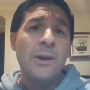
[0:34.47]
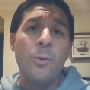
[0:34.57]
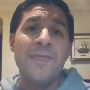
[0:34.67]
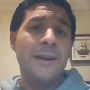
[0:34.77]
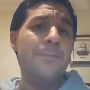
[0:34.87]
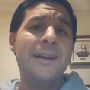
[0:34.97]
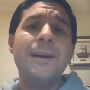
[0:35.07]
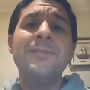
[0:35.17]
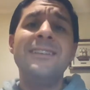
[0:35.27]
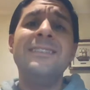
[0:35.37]
when the air
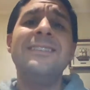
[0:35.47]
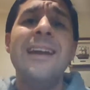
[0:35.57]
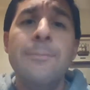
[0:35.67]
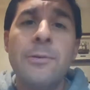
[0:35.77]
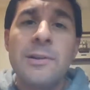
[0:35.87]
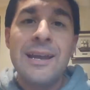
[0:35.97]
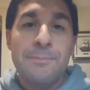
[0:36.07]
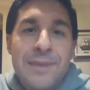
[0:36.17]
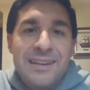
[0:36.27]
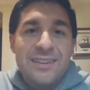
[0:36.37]
becomes unstable, it
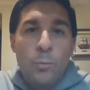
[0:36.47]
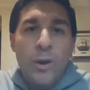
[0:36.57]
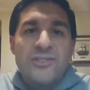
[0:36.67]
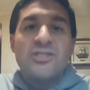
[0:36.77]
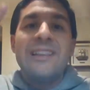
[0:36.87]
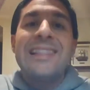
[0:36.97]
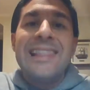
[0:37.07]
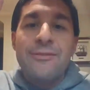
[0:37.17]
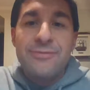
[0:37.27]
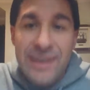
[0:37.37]
means it wants to lift,